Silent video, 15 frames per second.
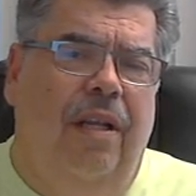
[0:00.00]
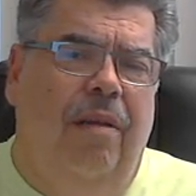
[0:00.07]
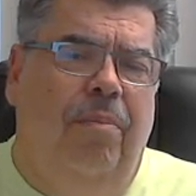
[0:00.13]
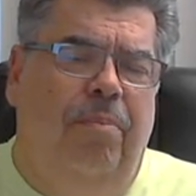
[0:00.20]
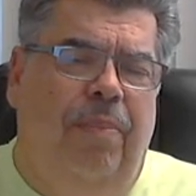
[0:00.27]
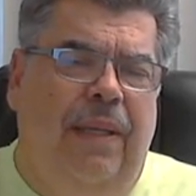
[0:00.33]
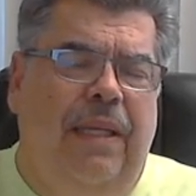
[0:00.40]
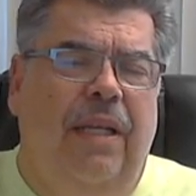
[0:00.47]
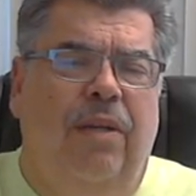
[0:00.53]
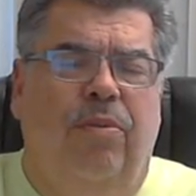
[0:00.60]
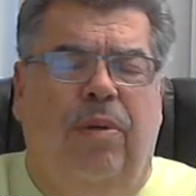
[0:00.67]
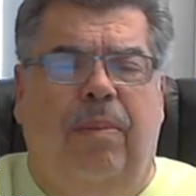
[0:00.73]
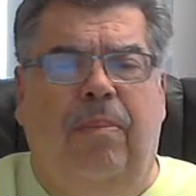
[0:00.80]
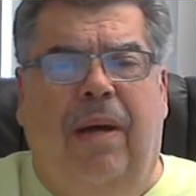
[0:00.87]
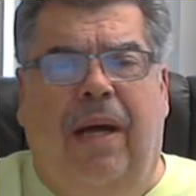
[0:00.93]
being
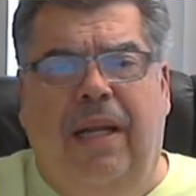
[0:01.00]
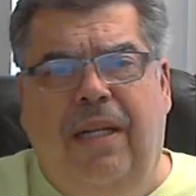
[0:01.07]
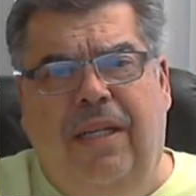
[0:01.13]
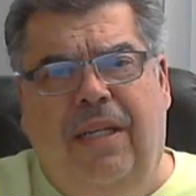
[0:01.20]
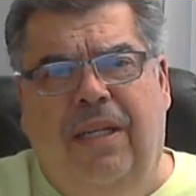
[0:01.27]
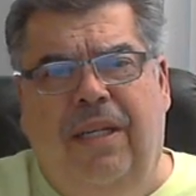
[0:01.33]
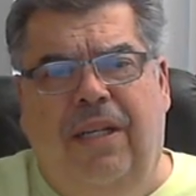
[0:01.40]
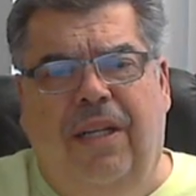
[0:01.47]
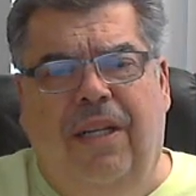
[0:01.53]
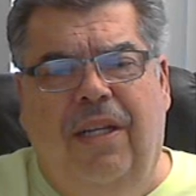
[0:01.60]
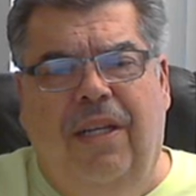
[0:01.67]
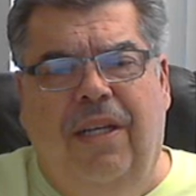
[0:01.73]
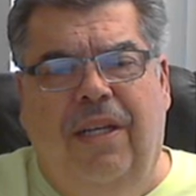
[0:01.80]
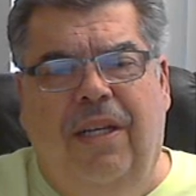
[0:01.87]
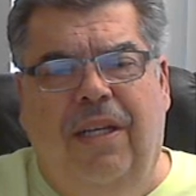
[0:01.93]
reminded
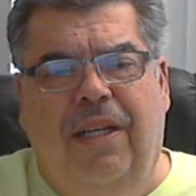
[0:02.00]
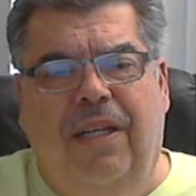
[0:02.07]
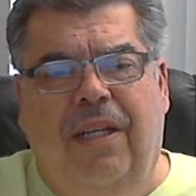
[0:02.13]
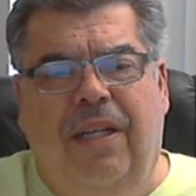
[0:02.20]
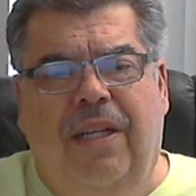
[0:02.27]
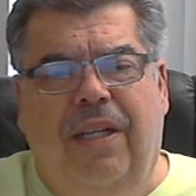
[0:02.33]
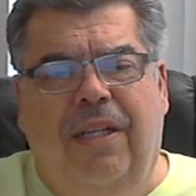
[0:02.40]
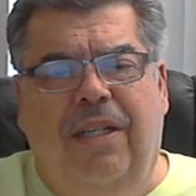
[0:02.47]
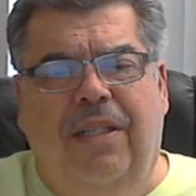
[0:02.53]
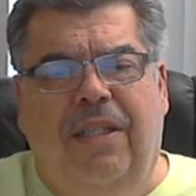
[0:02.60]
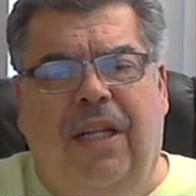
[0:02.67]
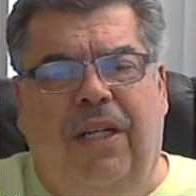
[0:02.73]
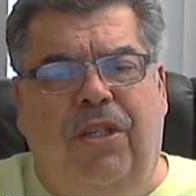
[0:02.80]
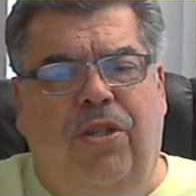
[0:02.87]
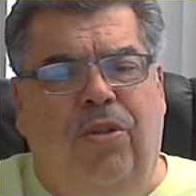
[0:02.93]

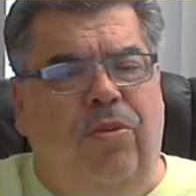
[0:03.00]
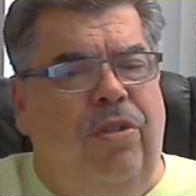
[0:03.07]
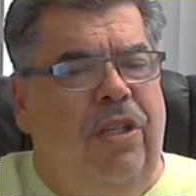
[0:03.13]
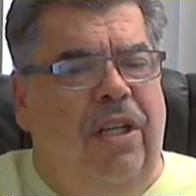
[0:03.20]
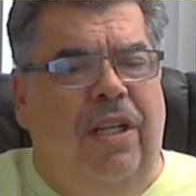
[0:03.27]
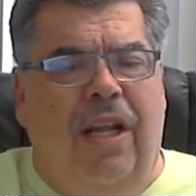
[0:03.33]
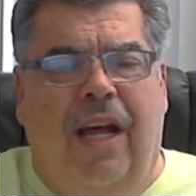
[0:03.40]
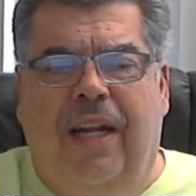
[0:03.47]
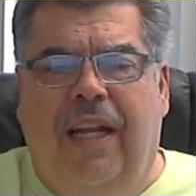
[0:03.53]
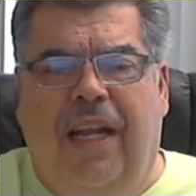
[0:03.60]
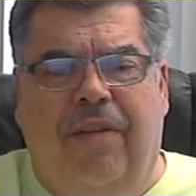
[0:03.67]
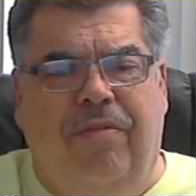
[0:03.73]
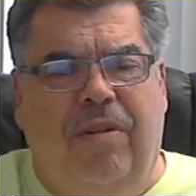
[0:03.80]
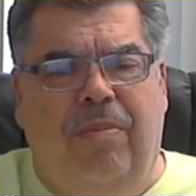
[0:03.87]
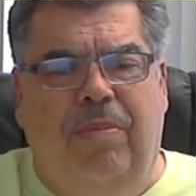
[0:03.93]
that you did not
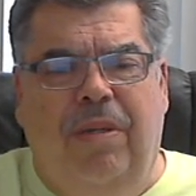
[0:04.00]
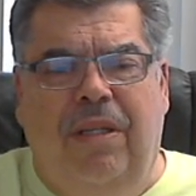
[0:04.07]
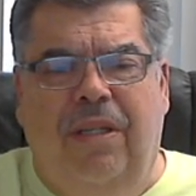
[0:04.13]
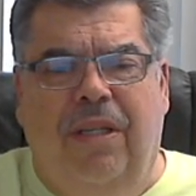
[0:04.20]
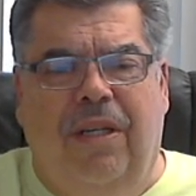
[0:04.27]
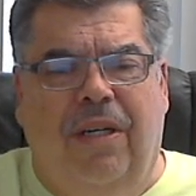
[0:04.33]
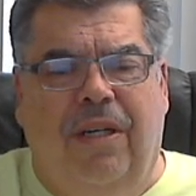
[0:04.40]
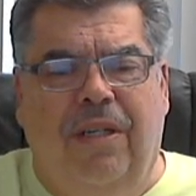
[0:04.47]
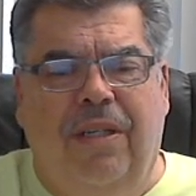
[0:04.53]
have to be there.